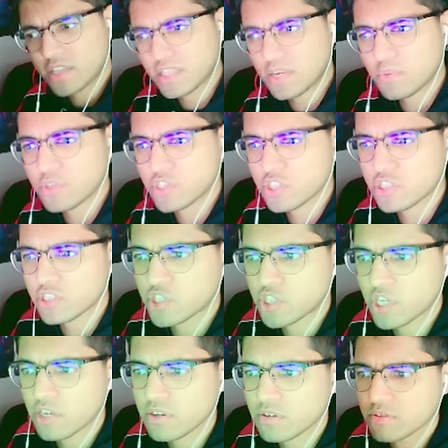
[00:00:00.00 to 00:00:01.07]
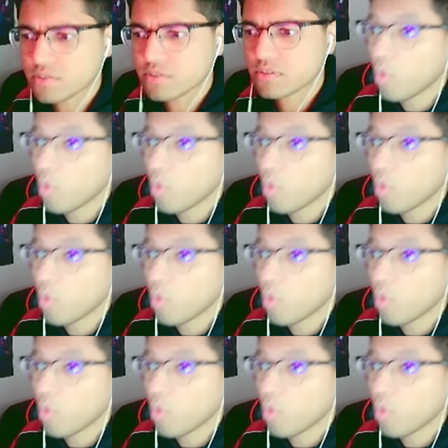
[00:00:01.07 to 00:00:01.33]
I thought it was just a shield.